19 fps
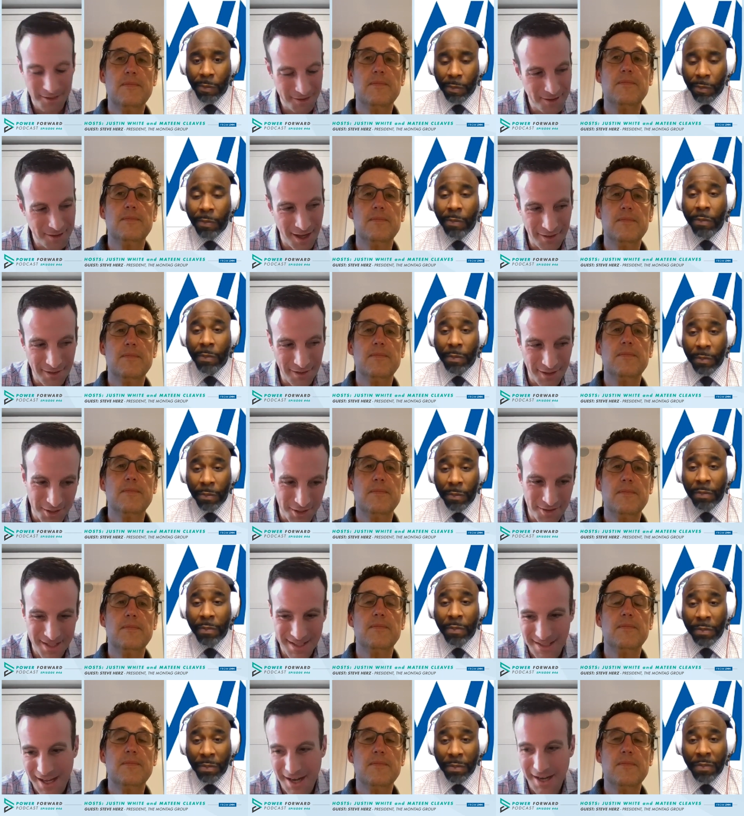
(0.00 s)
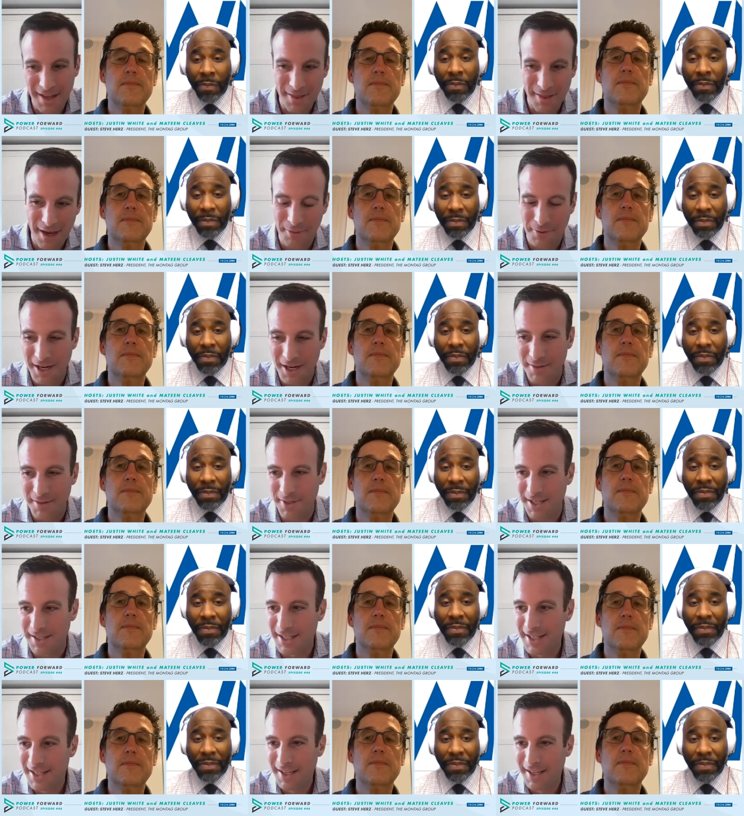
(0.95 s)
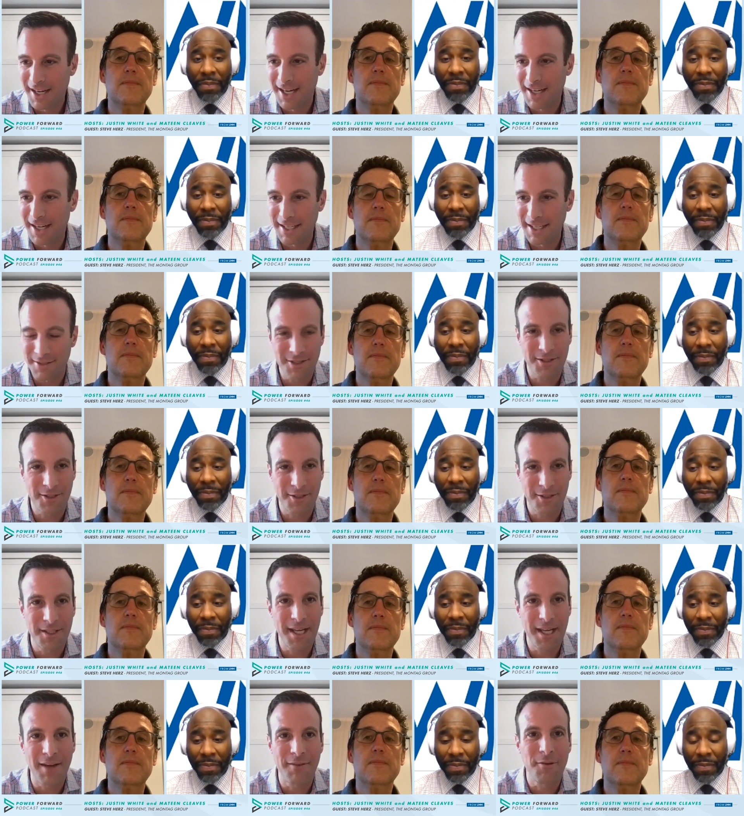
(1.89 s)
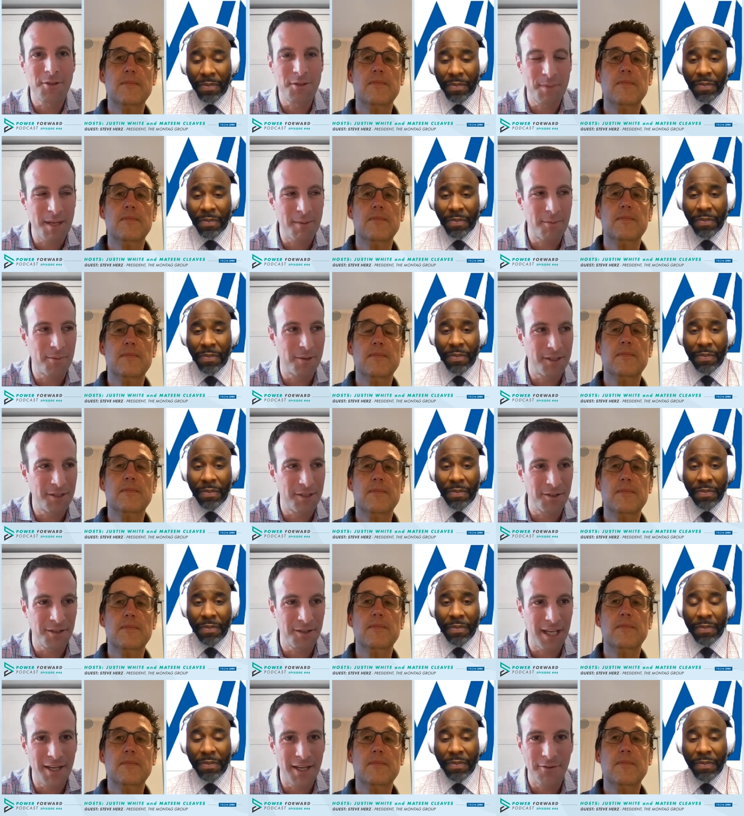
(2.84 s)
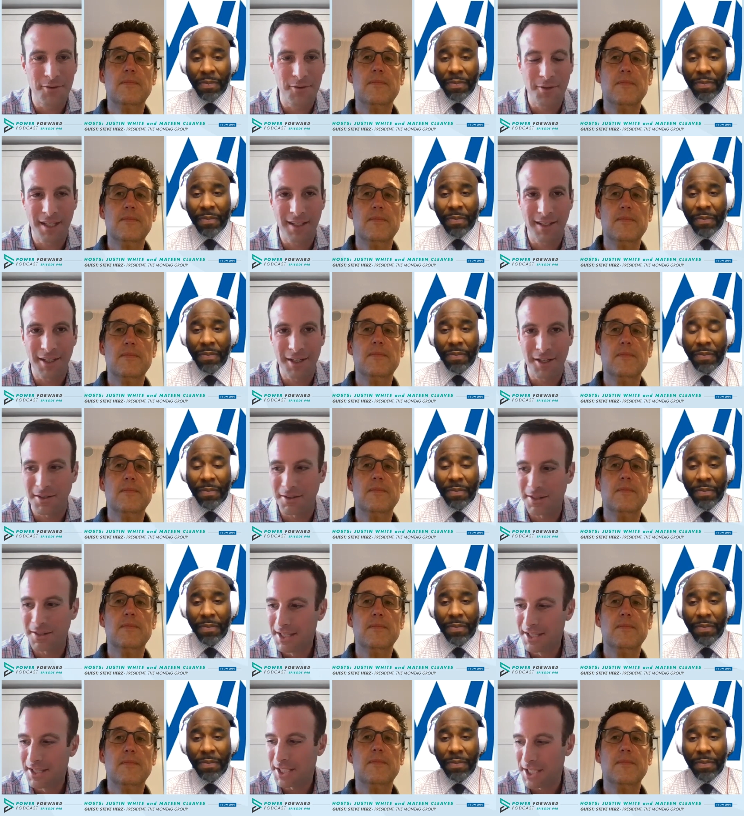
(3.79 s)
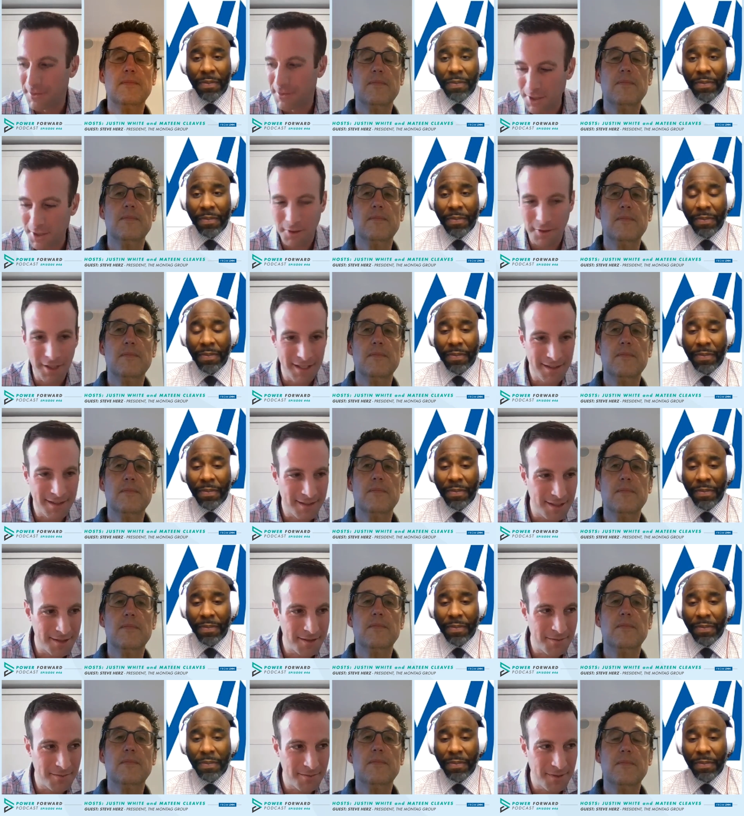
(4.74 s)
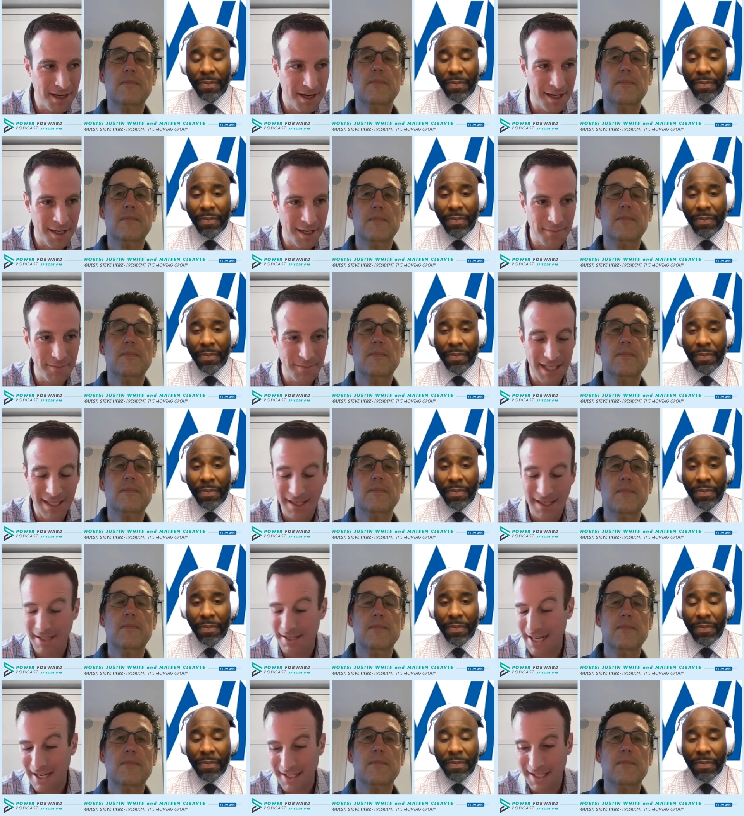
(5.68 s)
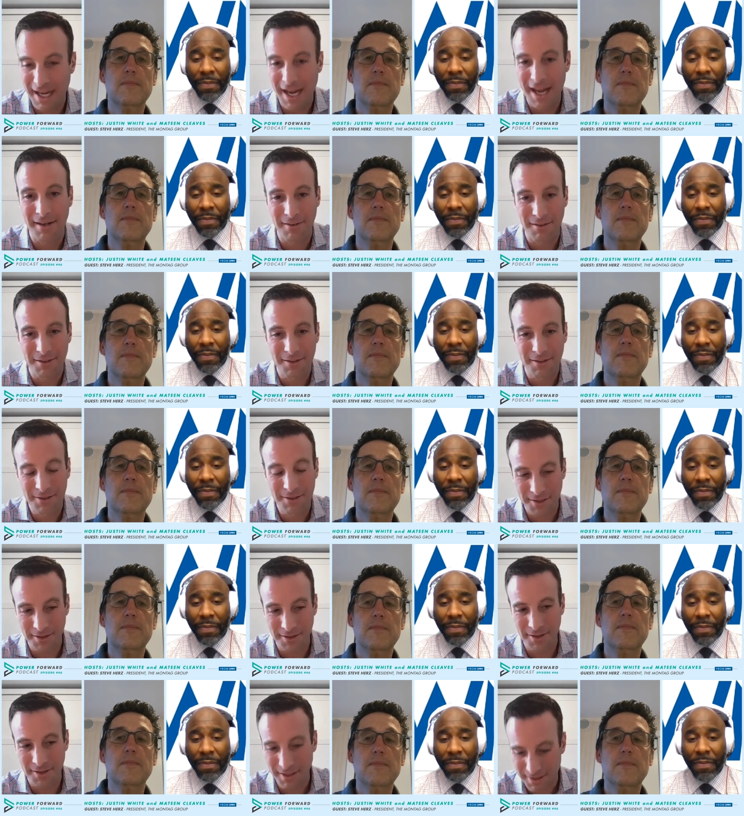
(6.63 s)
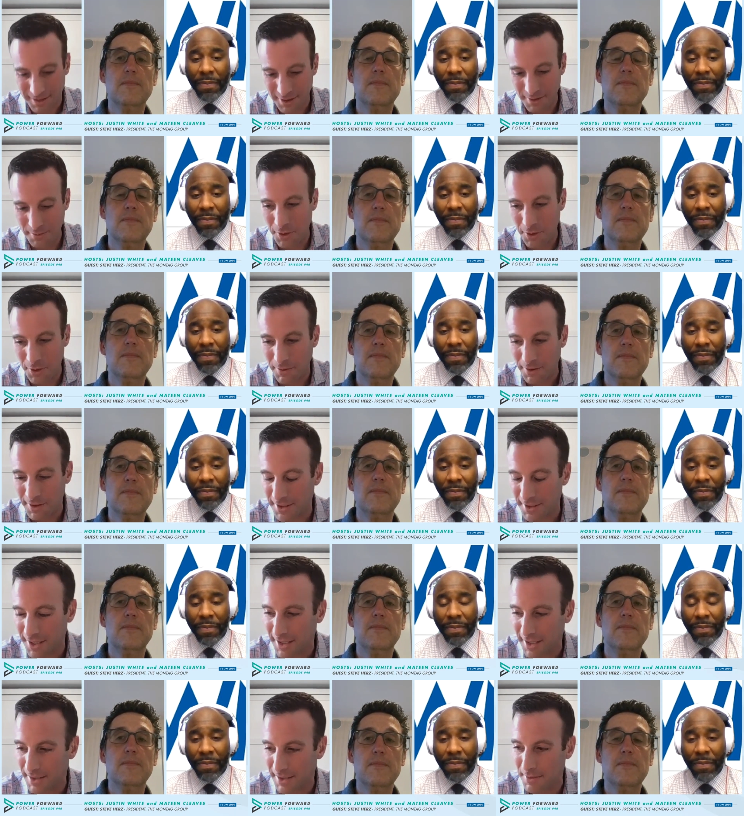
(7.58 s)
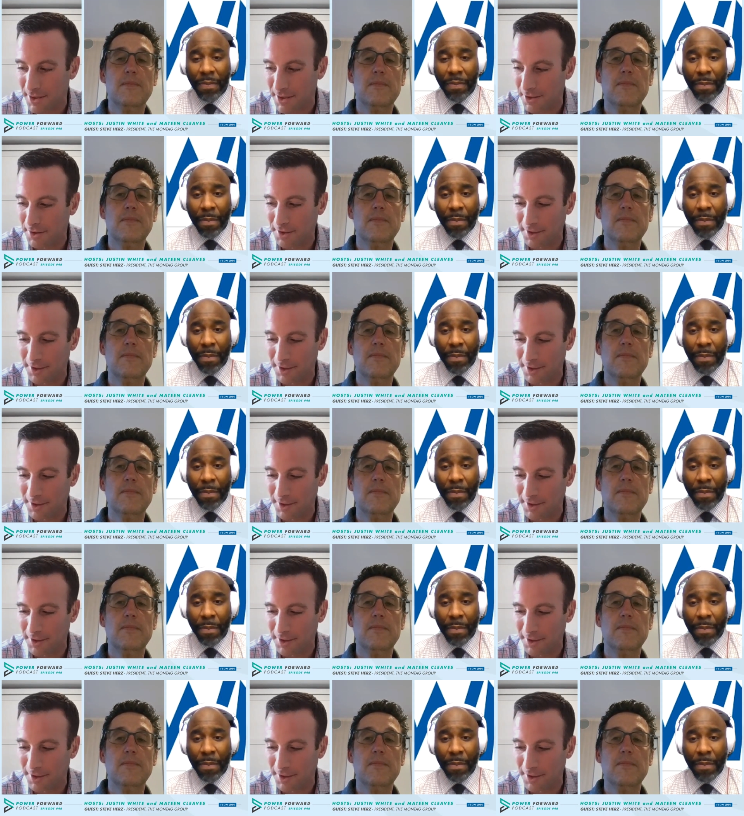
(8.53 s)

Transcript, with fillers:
Speaker 1: not that you designed it that way, but it's just good to have those people in your life who can, give you criticism. And again, to the point we were talking about